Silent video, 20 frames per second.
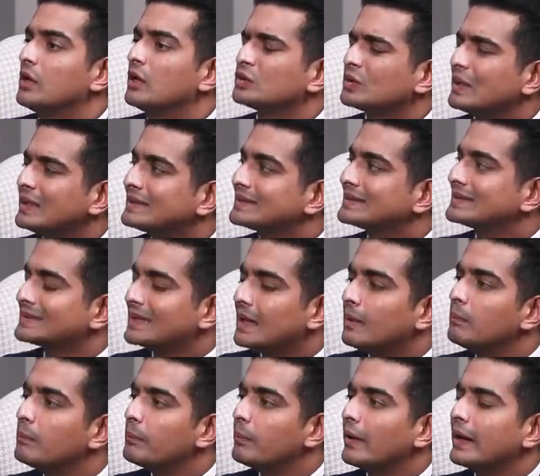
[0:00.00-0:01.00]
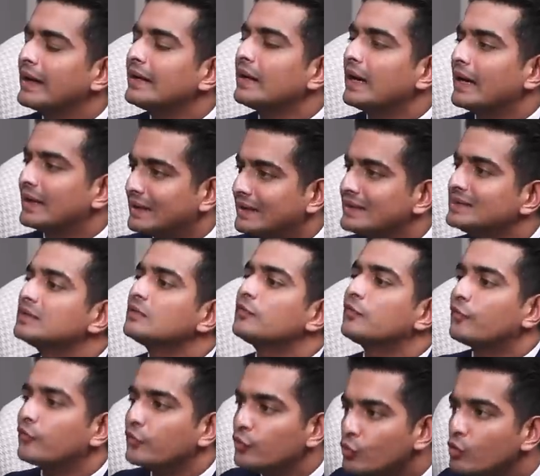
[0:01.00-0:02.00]
So at some point, at least a
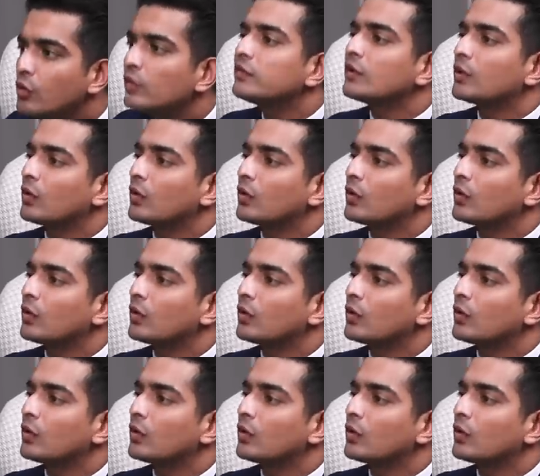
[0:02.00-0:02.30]
few of